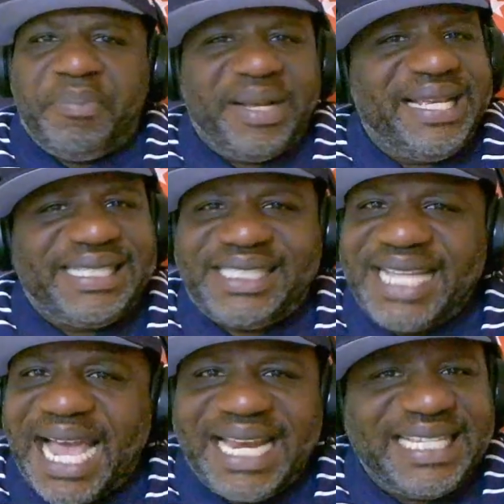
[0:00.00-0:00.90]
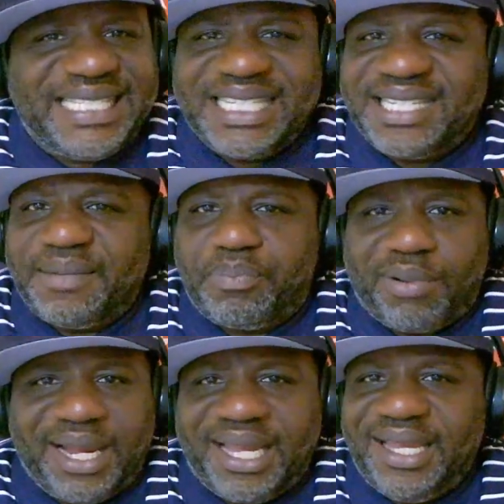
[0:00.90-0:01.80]
but his shot is just a
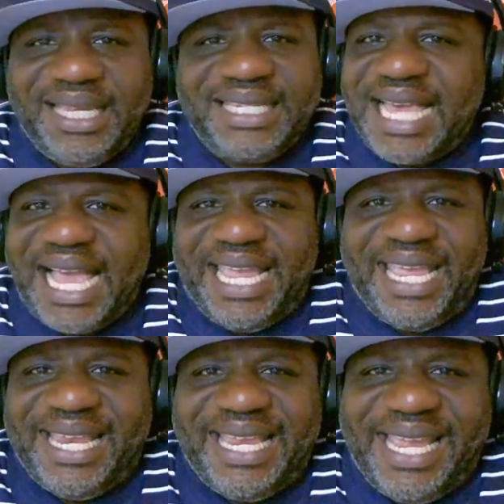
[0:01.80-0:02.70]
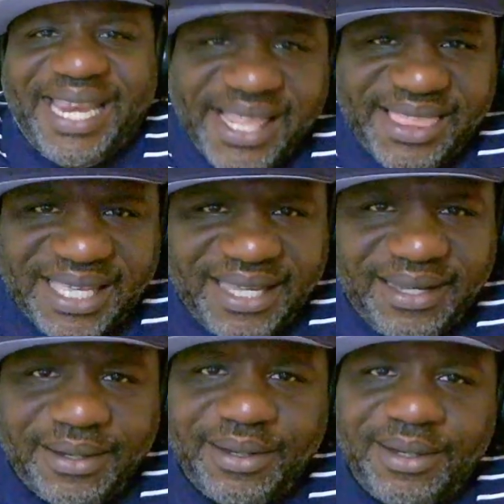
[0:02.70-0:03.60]
bricking. He's not hitting anything
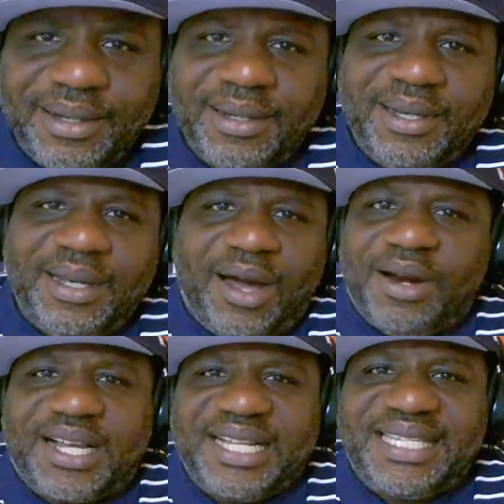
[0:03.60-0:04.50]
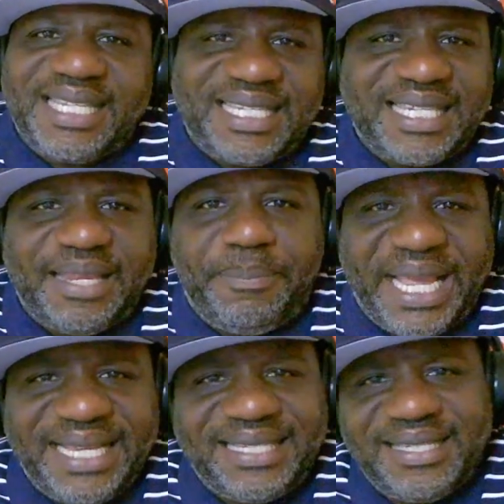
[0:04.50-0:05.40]
on a consistent
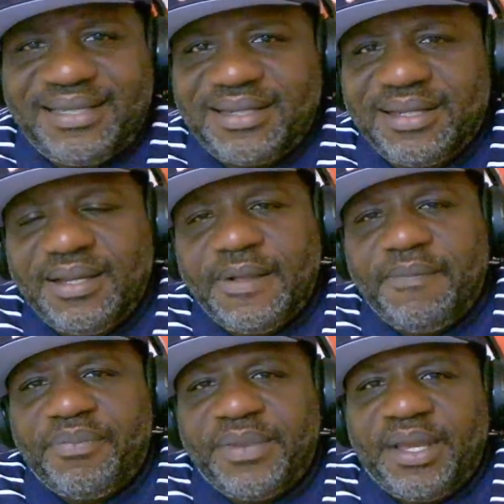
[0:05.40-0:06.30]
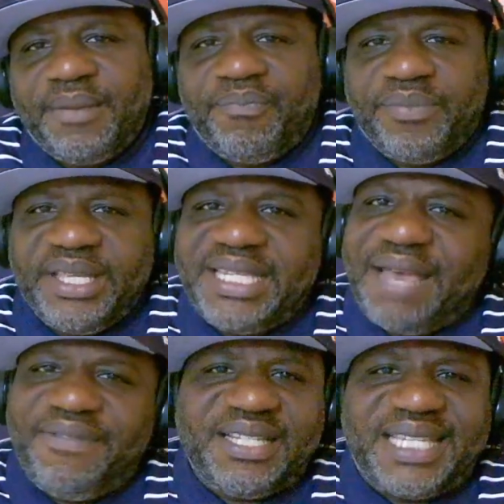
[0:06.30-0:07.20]
basis. He's
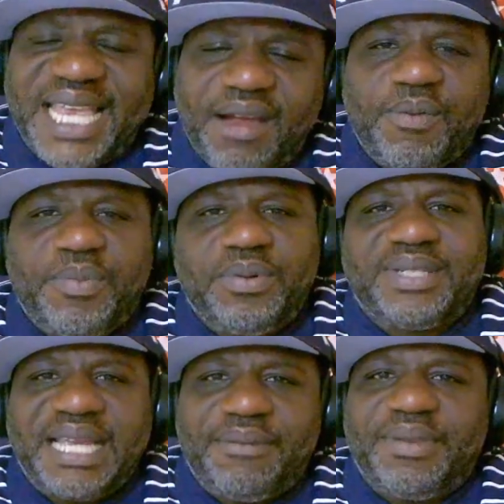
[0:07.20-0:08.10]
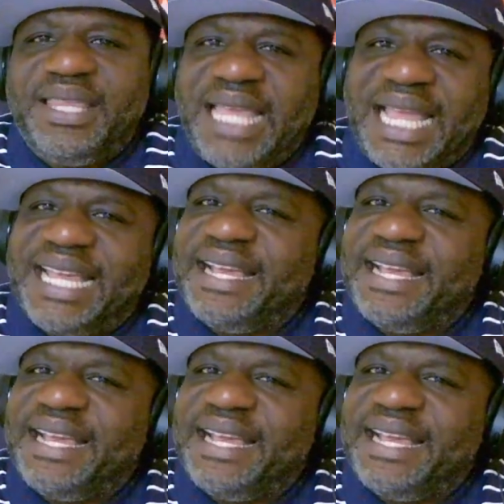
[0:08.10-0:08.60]
having a terrible, like,